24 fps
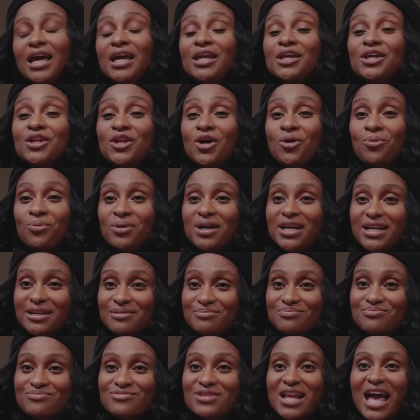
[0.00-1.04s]
You know
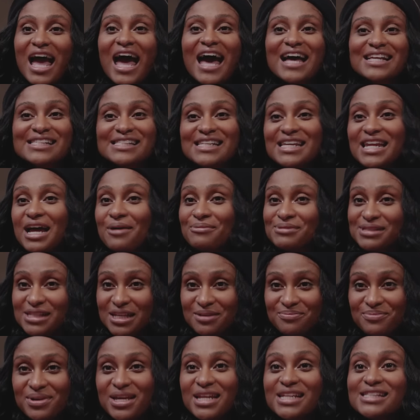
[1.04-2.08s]
what? I said I was
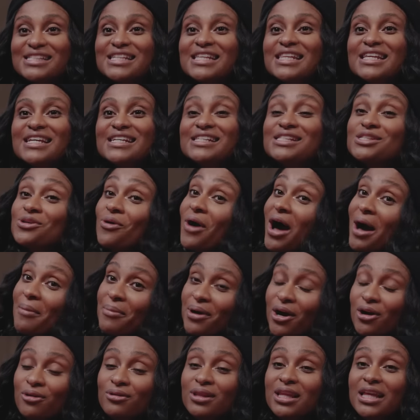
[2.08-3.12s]
committed to this, so
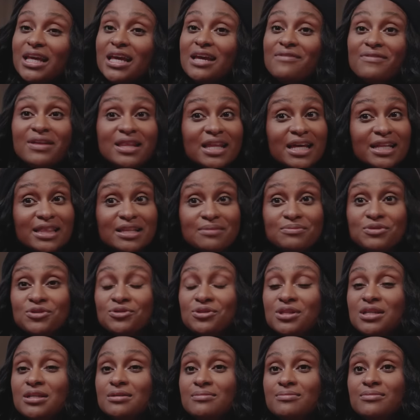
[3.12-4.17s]
I'm gonna leave and let them
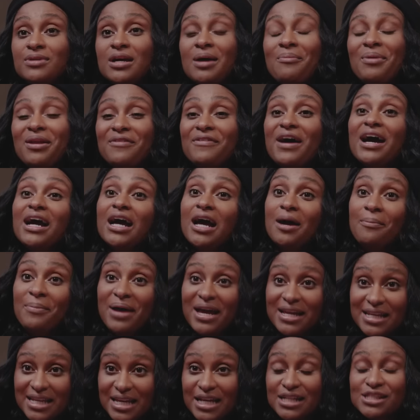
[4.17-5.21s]
do them. But if I come
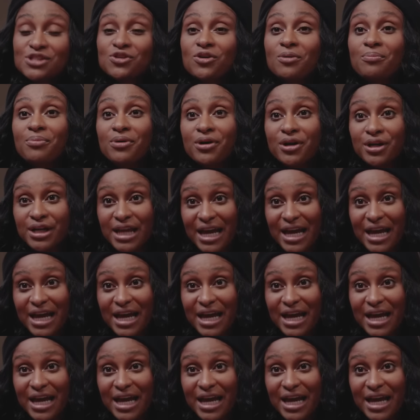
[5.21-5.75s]
back down to a burned